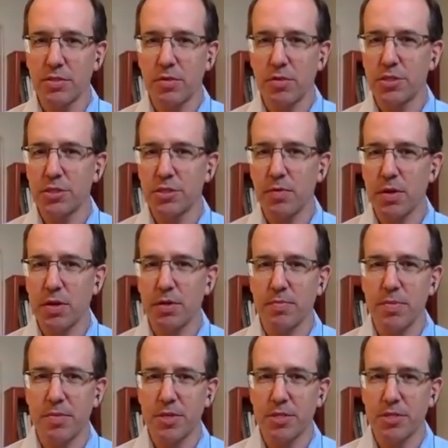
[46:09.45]
Chris, do you want to
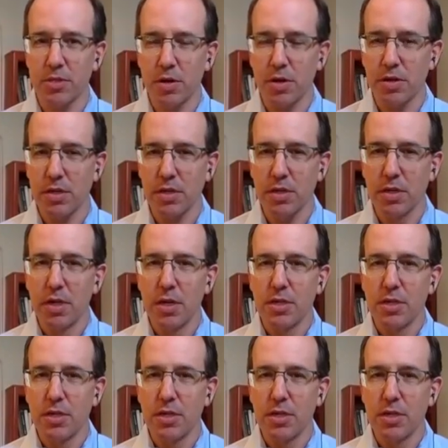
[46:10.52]
maybe start and